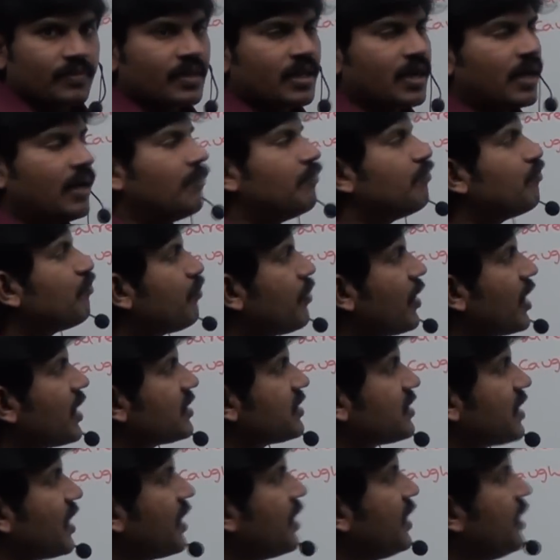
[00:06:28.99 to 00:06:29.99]

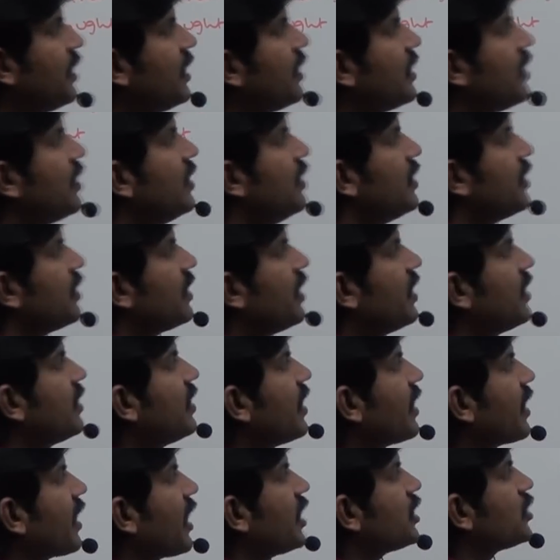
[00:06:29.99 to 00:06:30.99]
compulsory
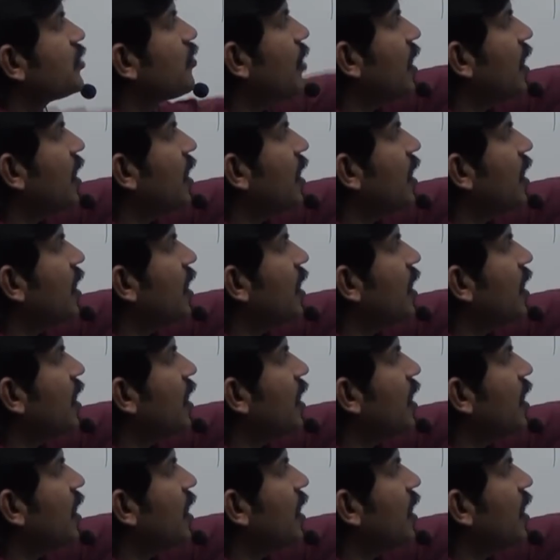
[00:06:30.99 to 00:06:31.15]
either catch